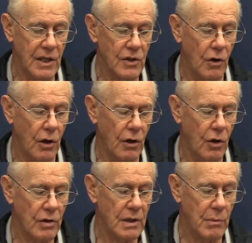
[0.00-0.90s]
all
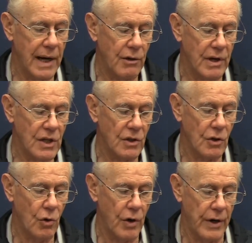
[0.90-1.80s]
along the migration
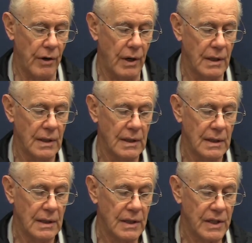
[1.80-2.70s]
corridor.
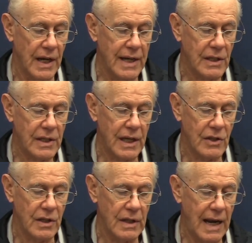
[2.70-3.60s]
Stein
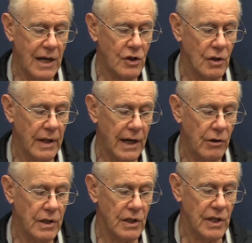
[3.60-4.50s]
says that national
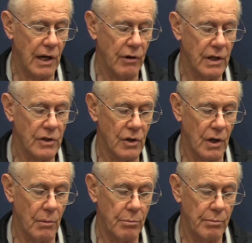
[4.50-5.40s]
heritage areas
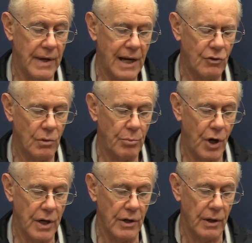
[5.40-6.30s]
are a natural
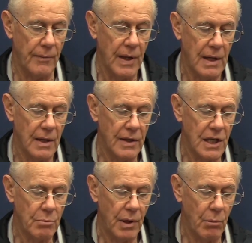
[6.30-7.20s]
partner.
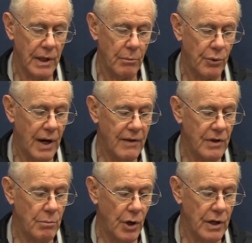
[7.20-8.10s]
these
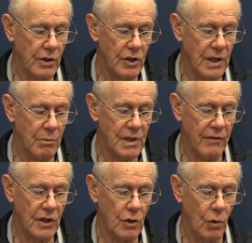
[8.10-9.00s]
public-private partnerships have
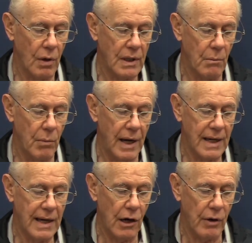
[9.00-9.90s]
a total
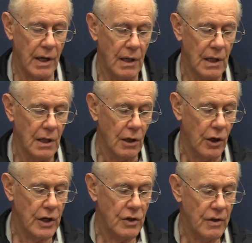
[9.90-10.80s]
combined area
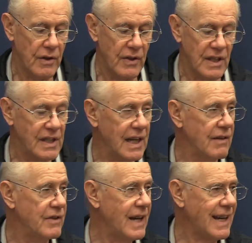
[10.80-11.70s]
larger than the state
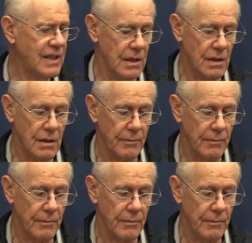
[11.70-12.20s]
of Texas,